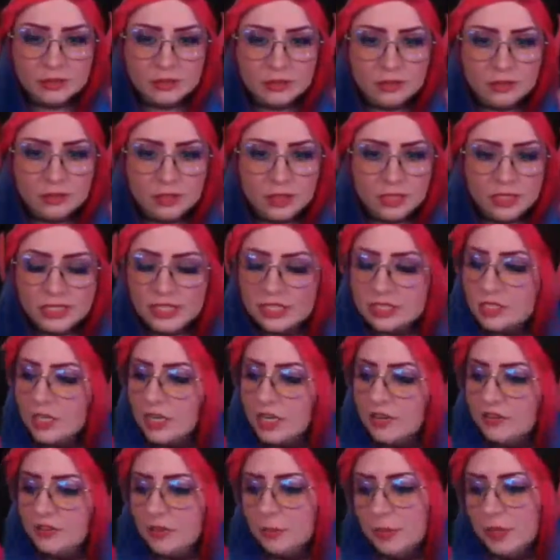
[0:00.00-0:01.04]
And that's not
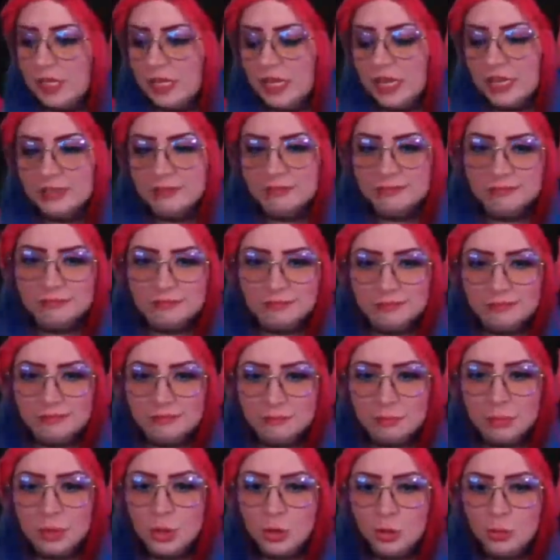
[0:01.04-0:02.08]
even me like
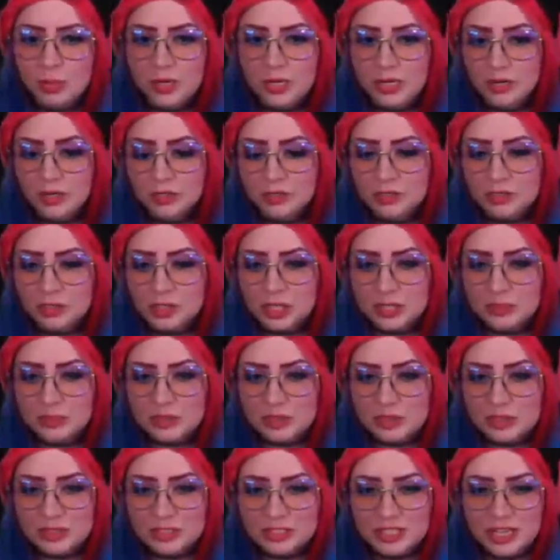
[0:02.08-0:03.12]
pooping on
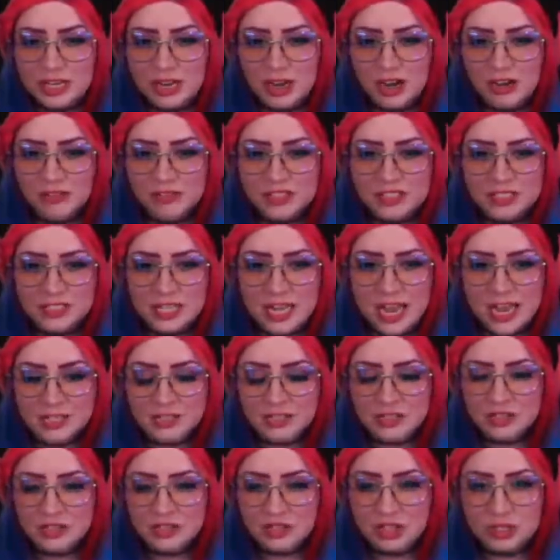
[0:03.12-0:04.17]
streamers. Like obviously as
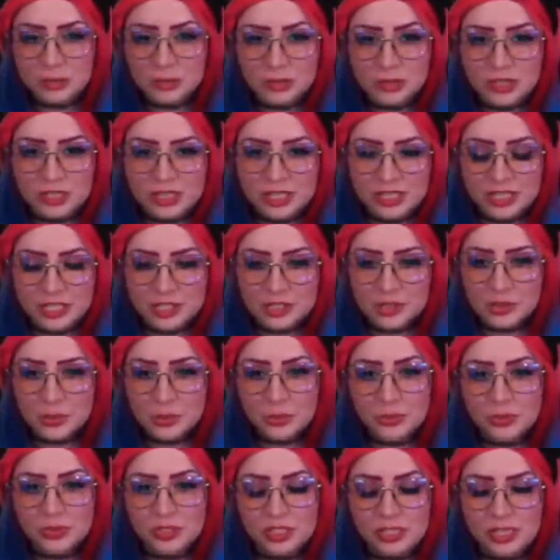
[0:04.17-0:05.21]
a streamer, I think it's
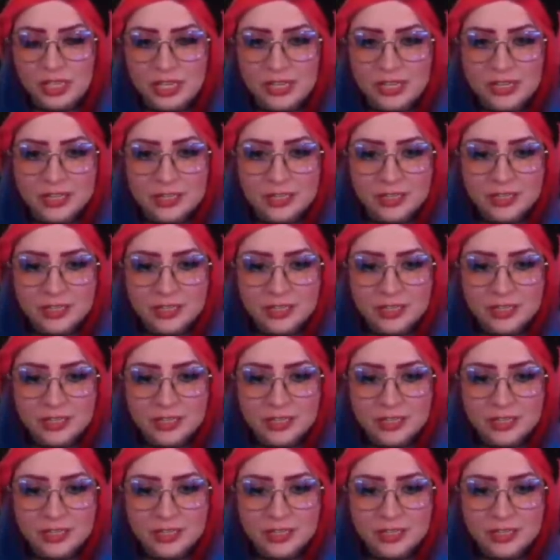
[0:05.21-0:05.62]
cool that like